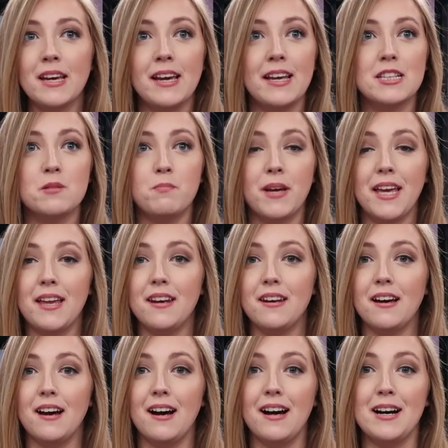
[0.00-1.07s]
It's
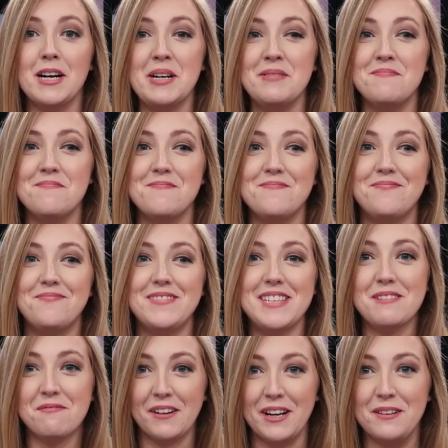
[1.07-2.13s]
been
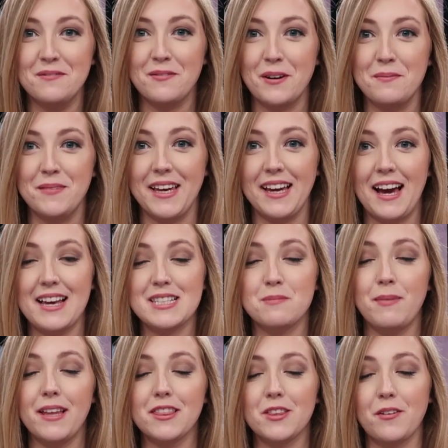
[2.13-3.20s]
different for me. I
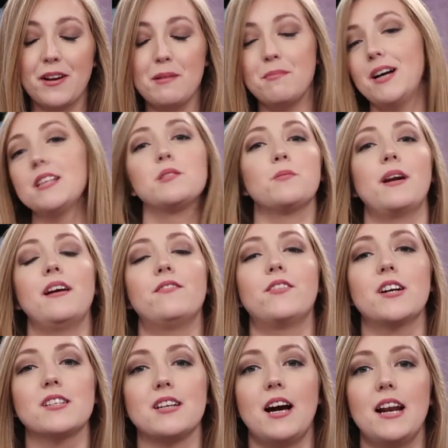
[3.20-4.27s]
spent 3 months when I
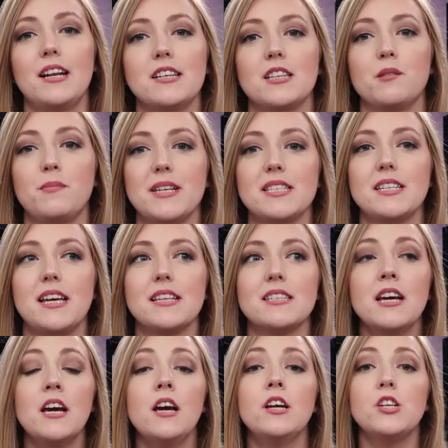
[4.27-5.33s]
first got into the business
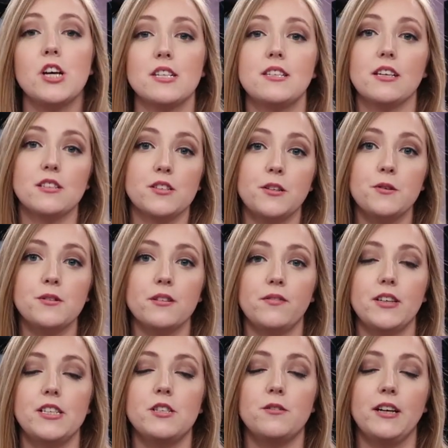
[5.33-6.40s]
just
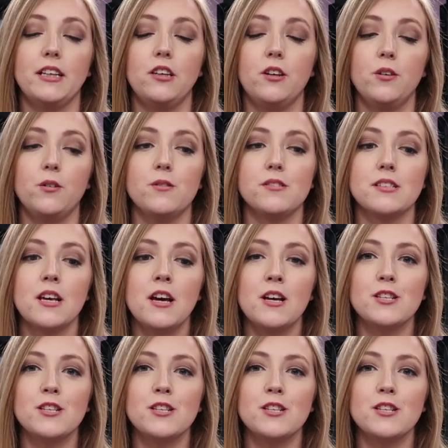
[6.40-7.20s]
exclusively doing news.